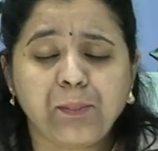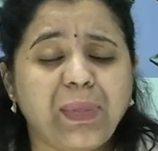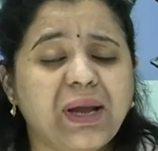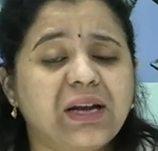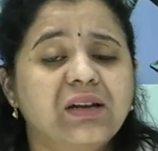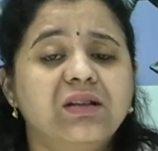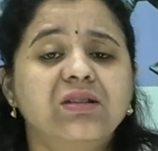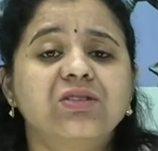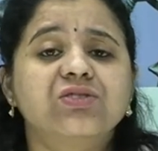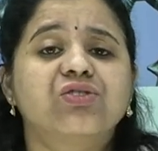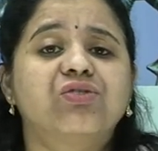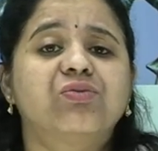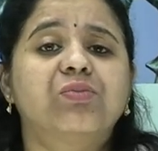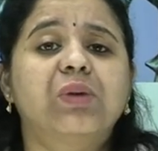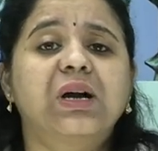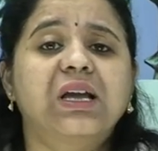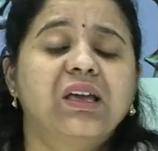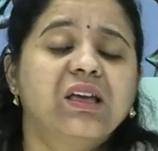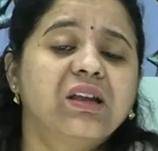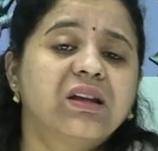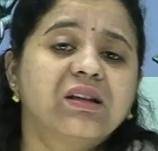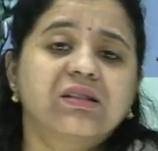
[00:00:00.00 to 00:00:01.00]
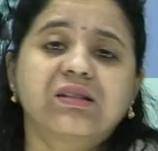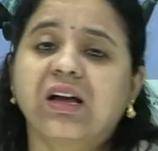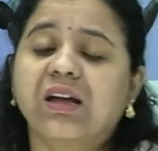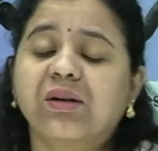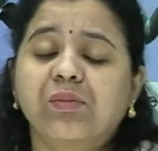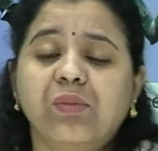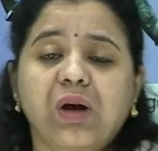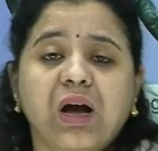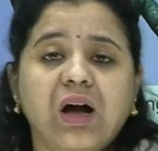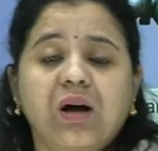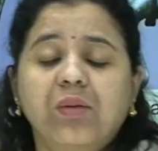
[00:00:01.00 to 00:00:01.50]
penance of Bhagirath
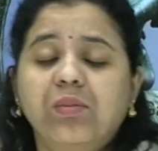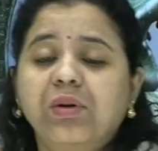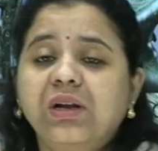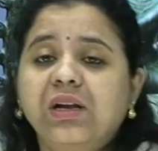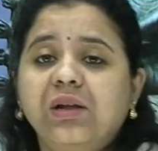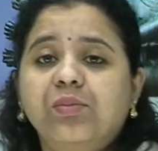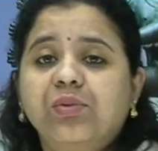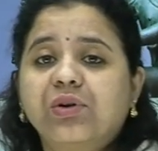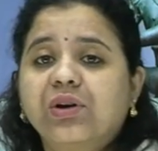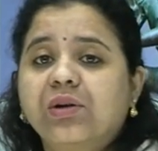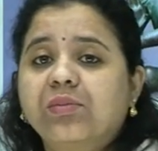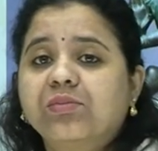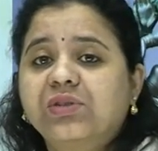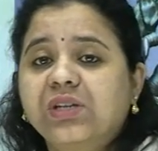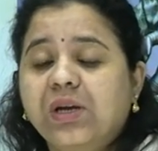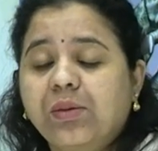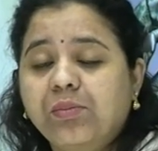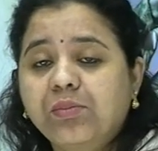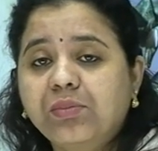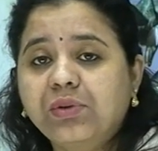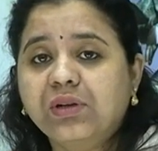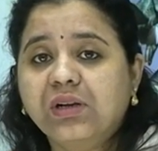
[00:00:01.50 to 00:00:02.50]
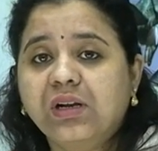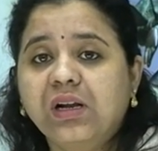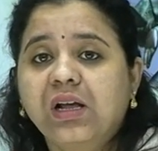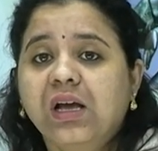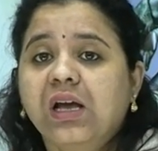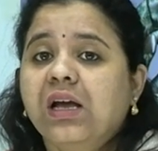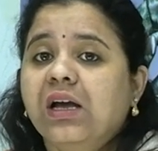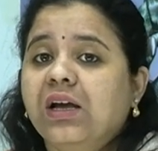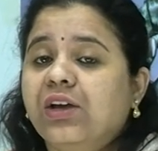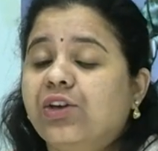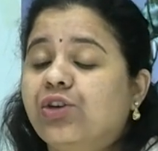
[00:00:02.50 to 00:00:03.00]
in Mahabalipuram temple,
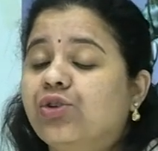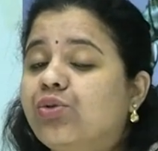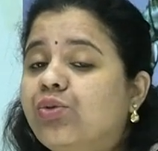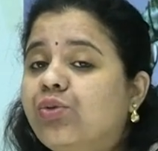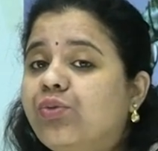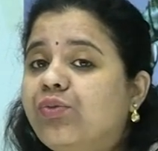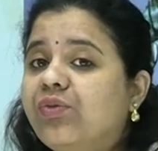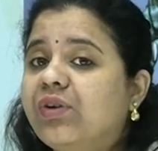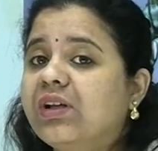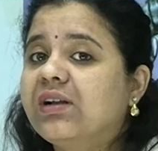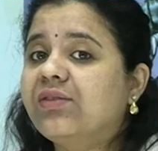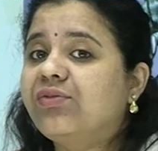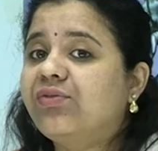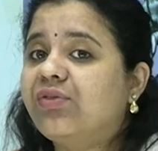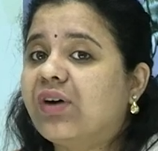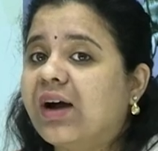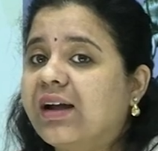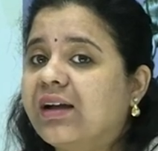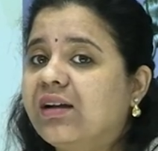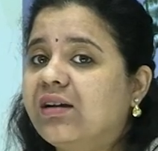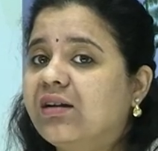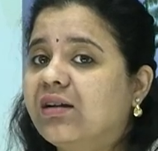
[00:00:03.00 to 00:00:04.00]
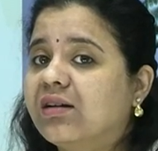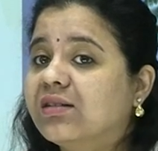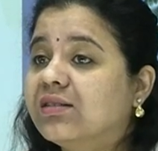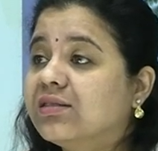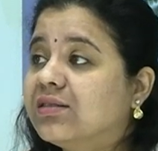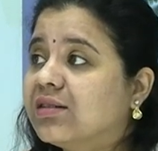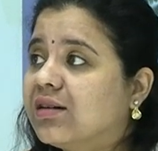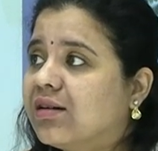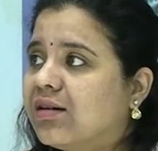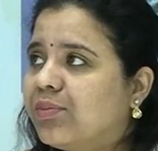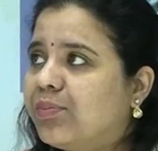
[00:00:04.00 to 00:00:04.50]
you will find
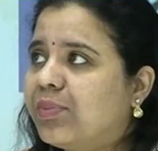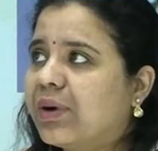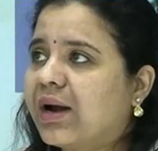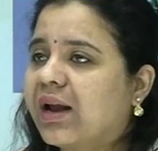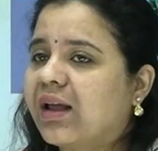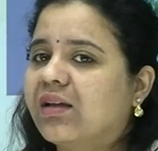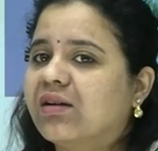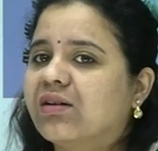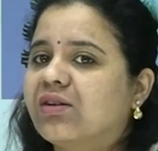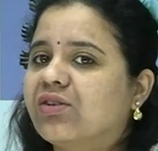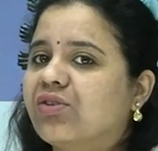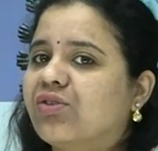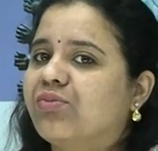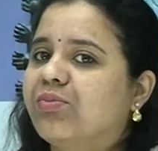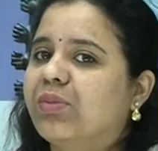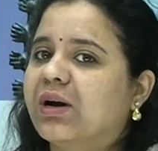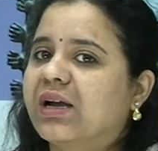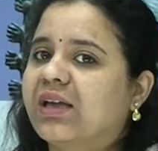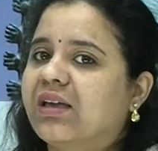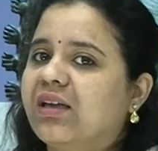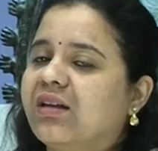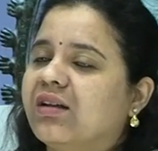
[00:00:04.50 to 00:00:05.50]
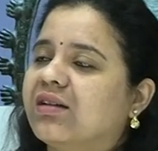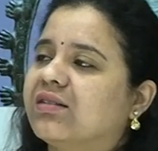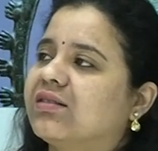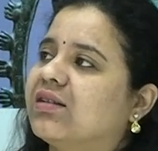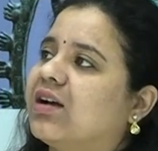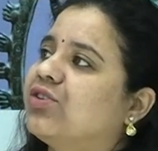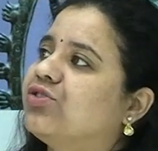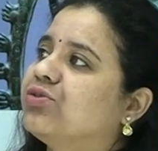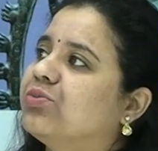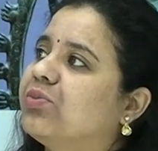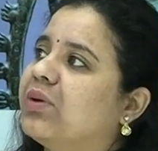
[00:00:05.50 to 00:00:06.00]
the prayer of
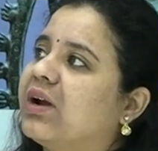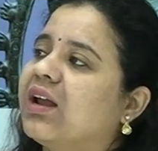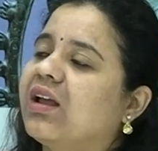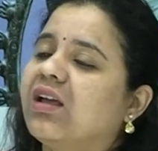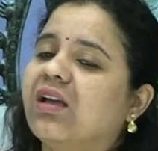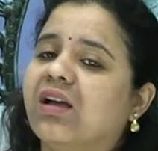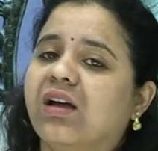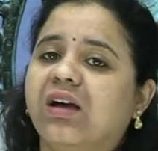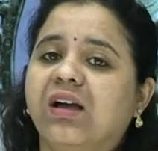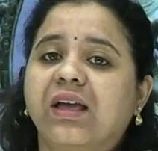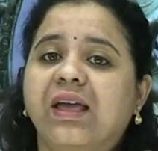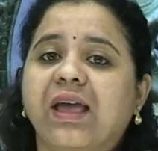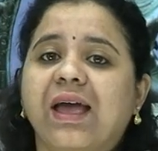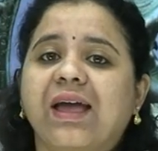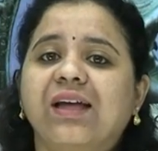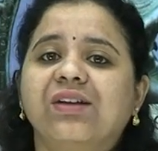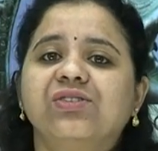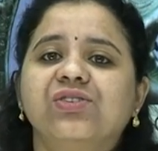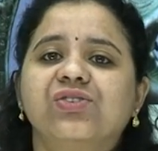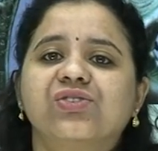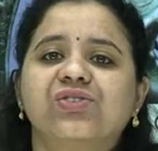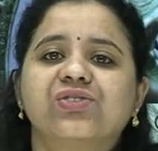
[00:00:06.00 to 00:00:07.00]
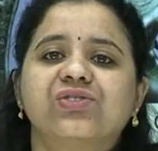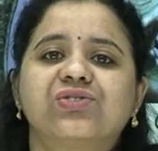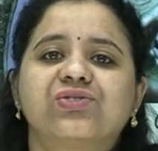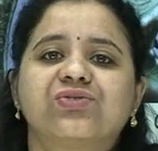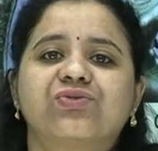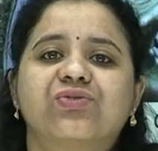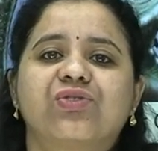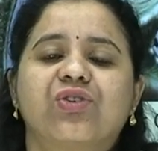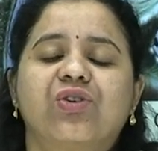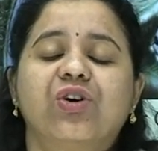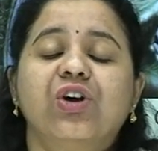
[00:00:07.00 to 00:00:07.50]
Bhagirath to bring
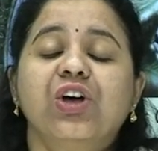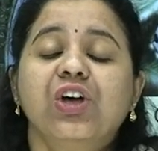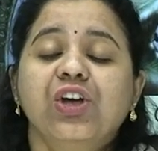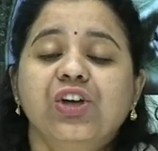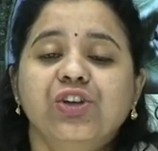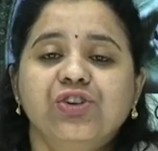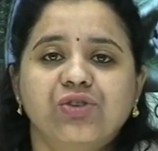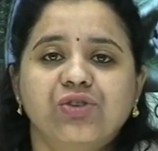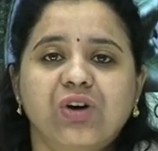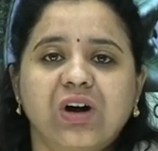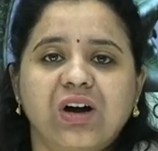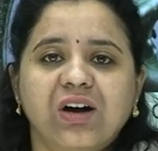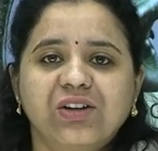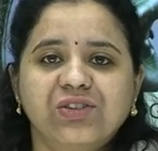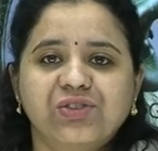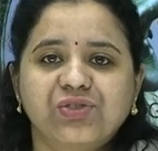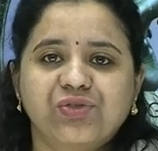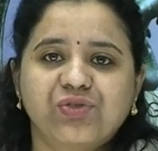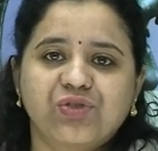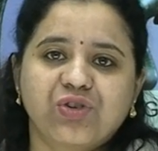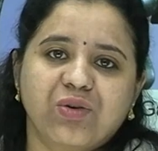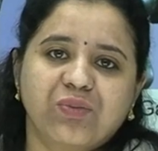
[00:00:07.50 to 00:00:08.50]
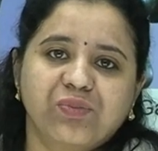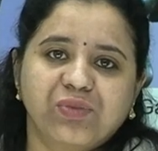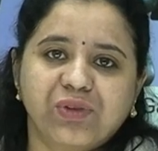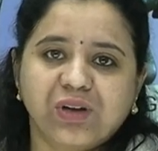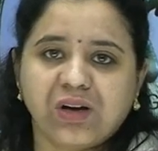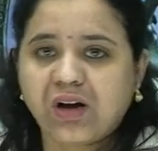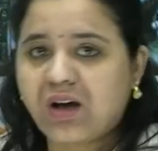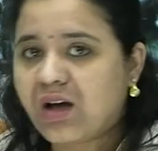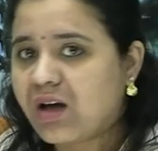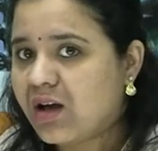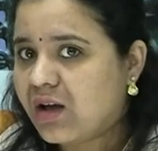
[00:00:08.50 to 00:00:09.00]
Ganges to earth from
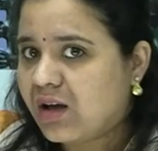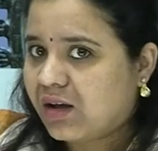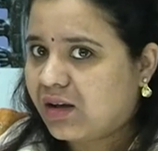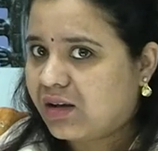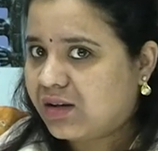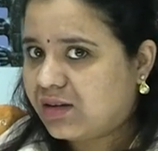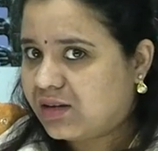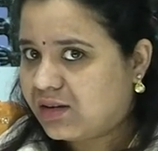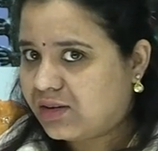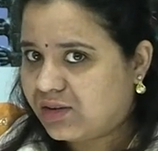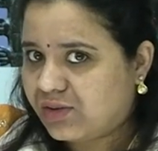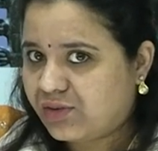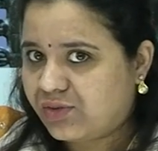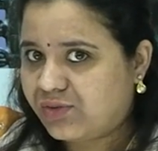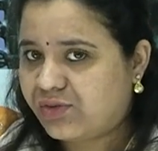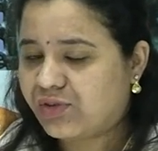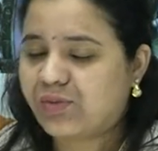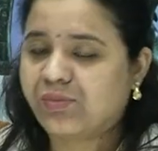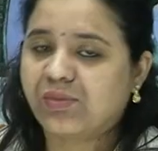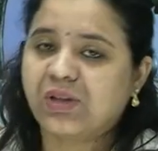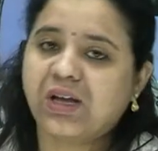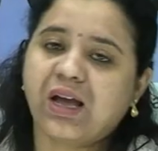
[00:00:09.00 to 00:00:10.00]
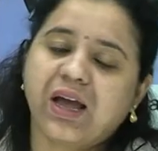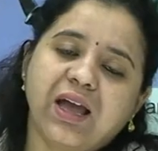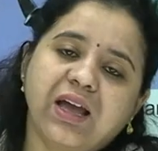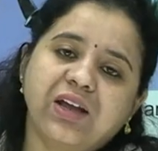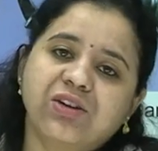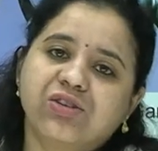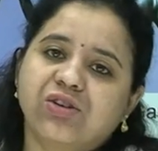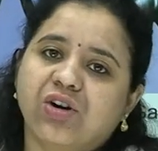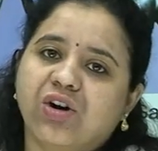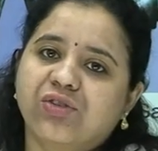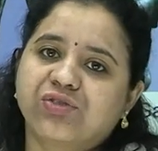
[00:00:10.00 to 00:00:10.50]
the
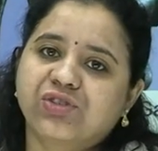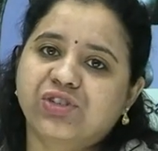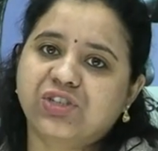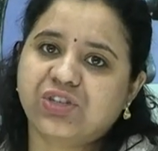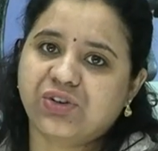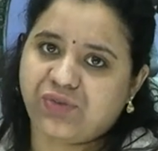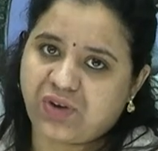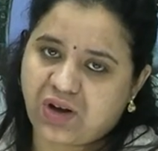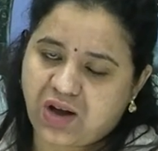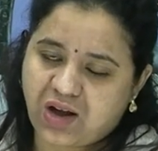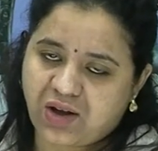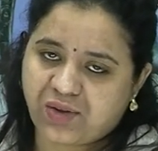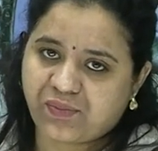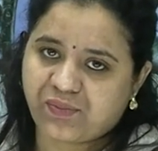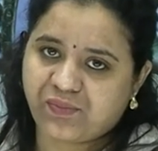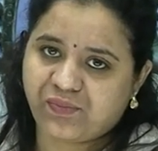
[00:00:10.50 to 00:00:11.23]
head of Shiva.